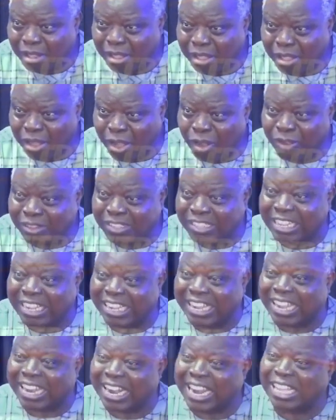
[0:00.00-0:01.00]
Until
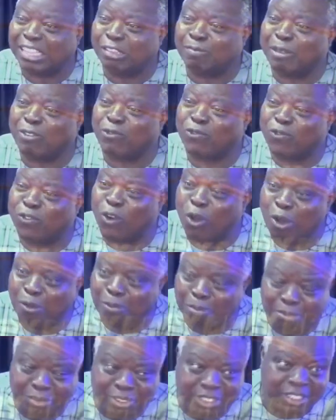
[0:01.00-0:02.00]
Christ be
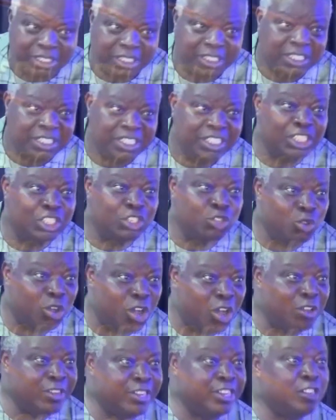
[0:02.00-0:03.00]
formed in you.
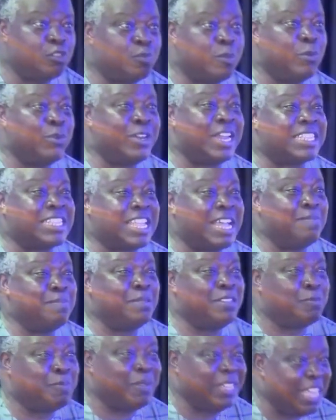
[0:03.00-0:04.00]
All these people that are
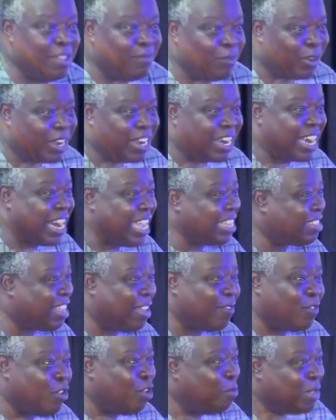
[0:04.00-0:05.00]
misbehaving, Christ
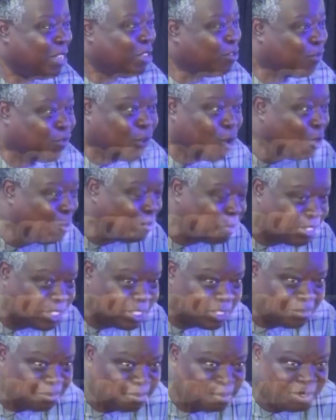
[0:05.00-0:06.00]
have not been formed.
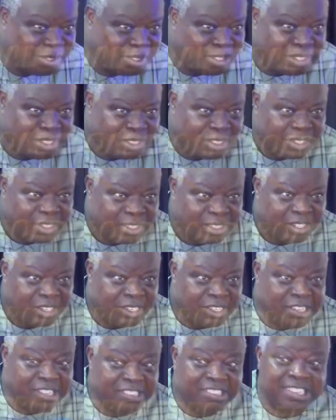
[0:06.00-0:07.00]

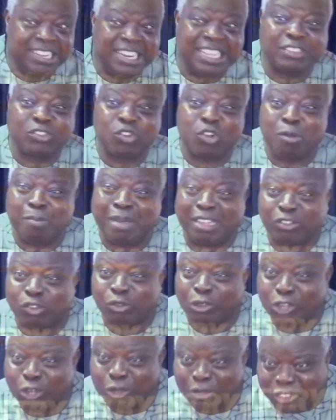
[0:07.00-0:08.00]
This late comer to
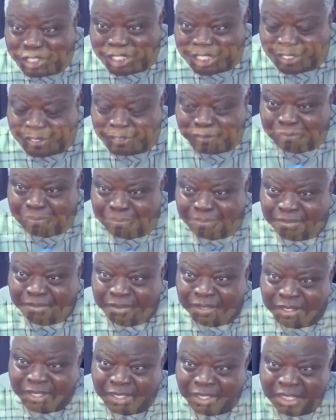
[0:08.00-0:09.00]
church.
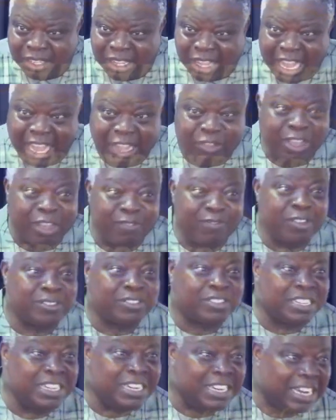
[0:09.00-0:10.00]
And you have not
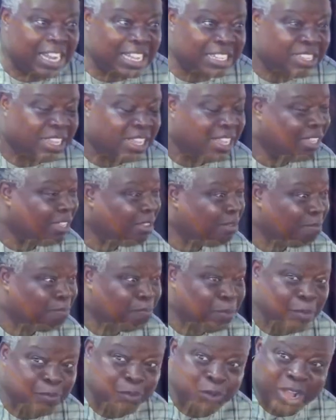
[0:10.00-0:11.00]
seen it, that
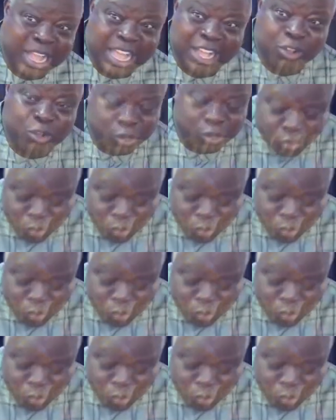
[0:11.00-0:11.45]
people can go to